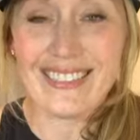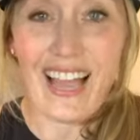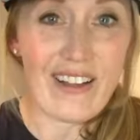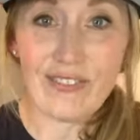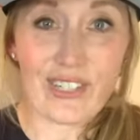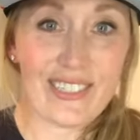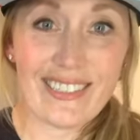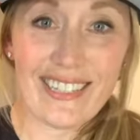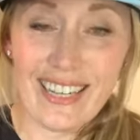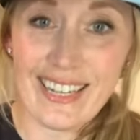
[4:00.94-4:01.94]
ever,
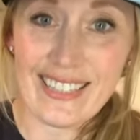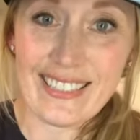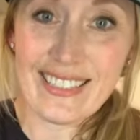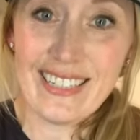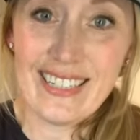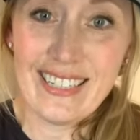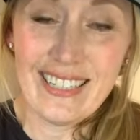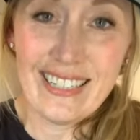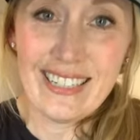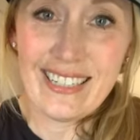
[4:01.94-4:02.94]
and
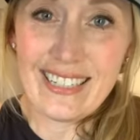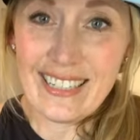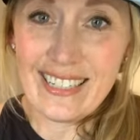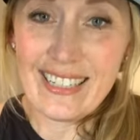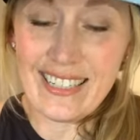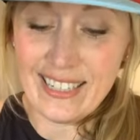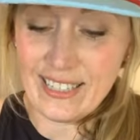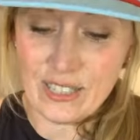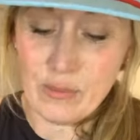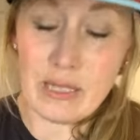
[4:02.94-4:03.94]
it
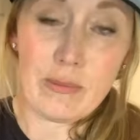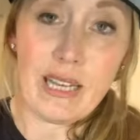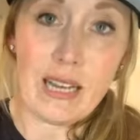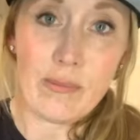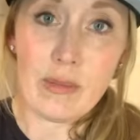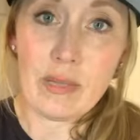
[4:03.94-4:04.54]
just makes me happy,